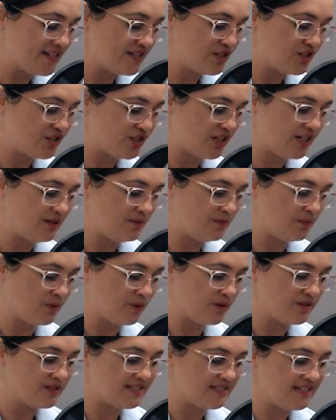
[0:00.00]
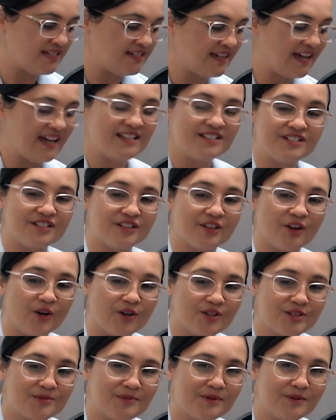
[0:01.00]
She was engaged in the
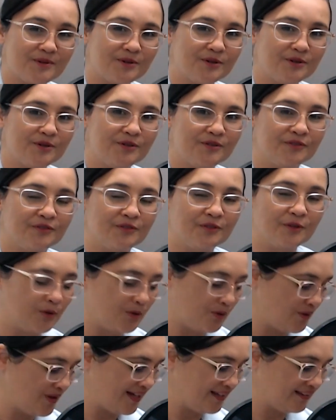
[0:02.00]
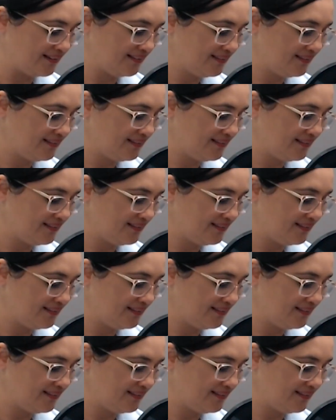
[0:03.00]
hospital for a